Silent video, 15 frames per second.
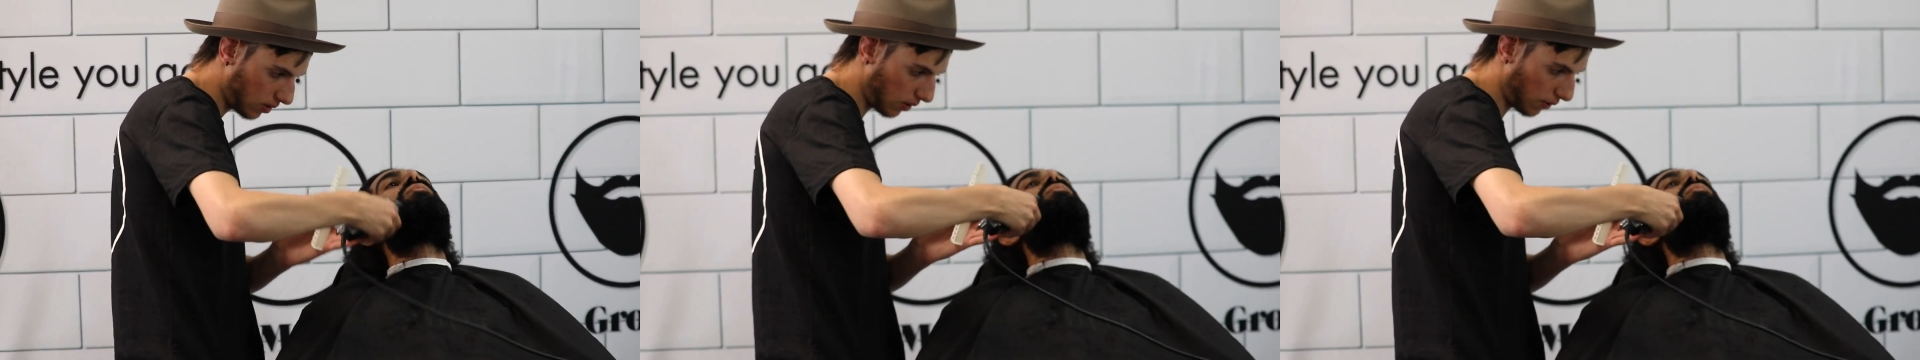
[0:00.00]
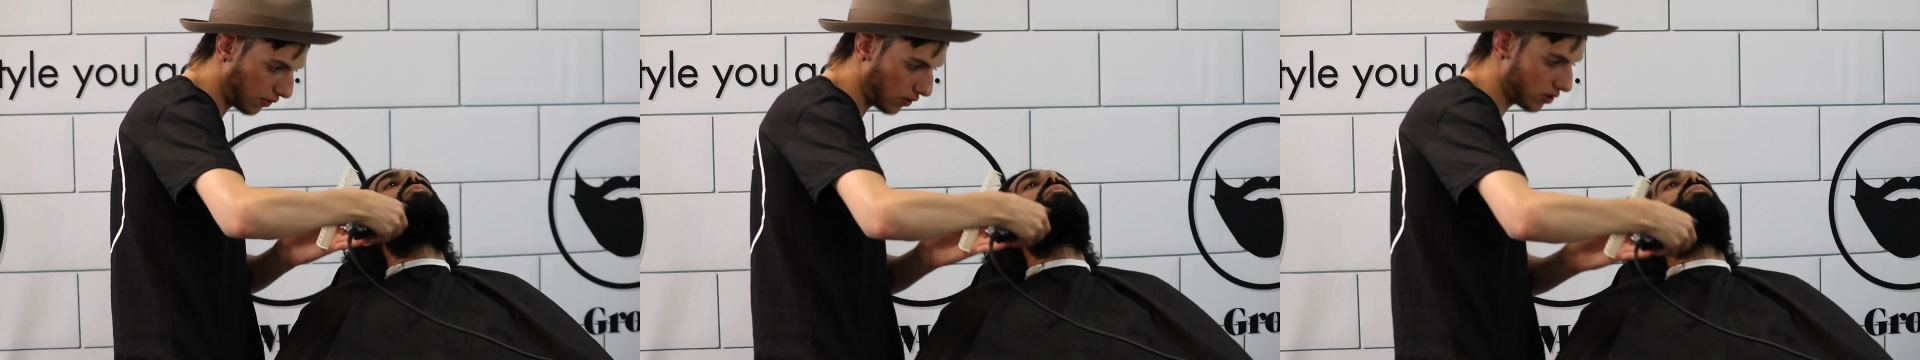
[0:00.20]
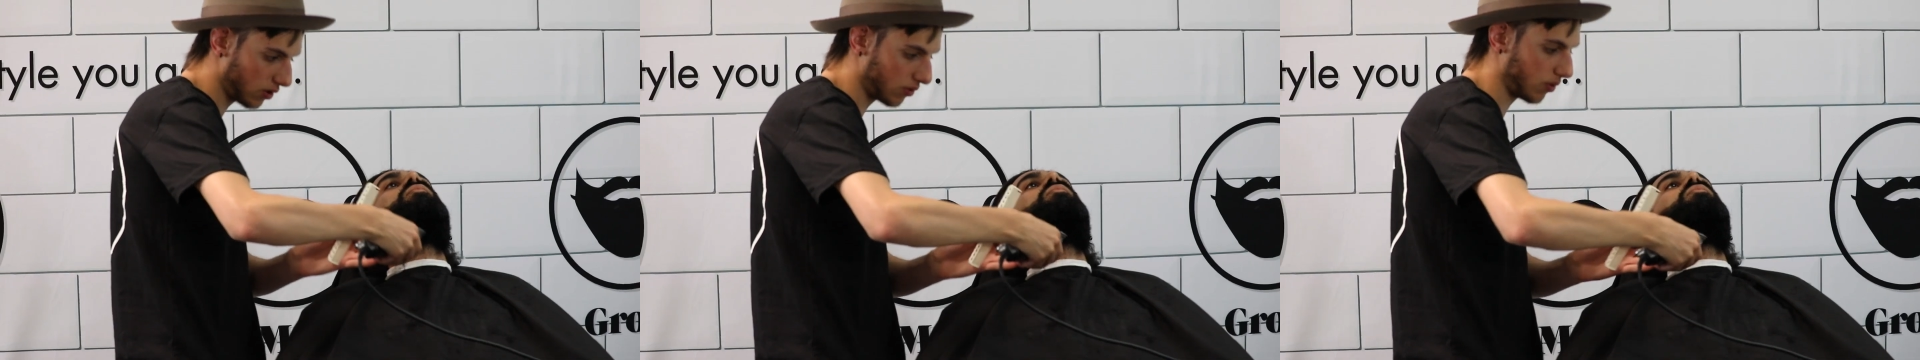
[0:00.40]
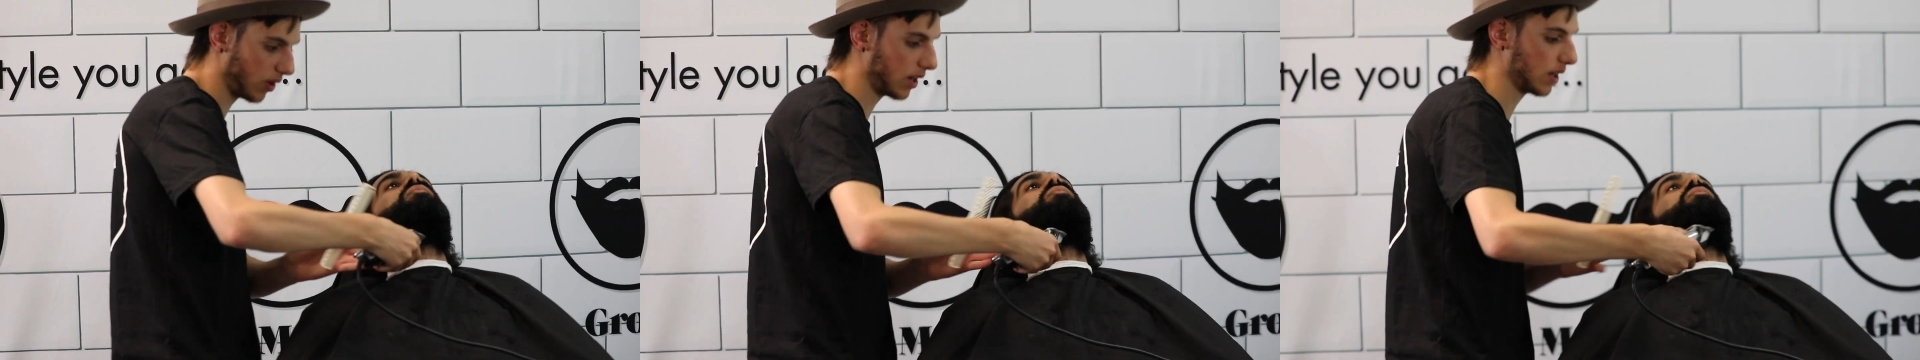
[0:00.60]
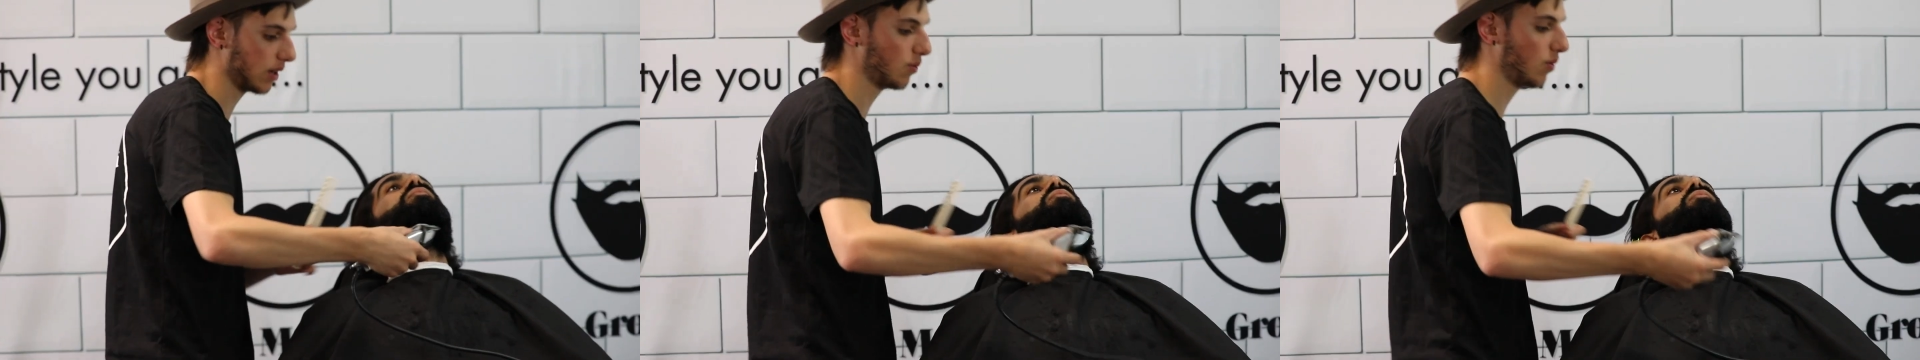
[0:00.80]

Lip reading: If you're just running